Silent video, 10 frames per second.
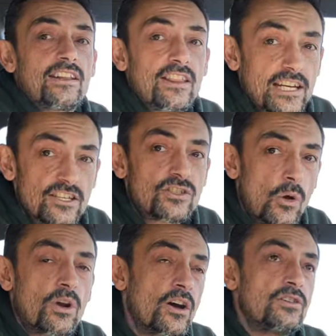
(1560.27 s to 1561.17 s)
that they just
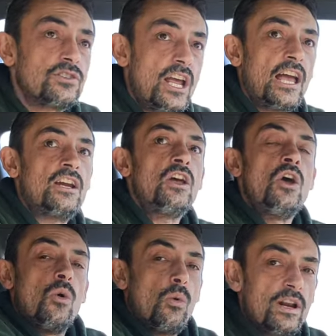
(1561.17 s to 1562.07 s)
don't understand
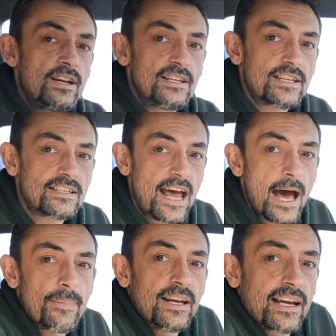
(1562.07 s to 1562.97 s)
what it is that's
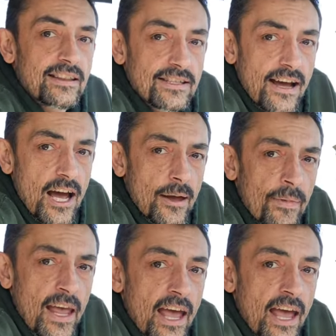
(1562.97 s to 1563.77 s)
happening at the time.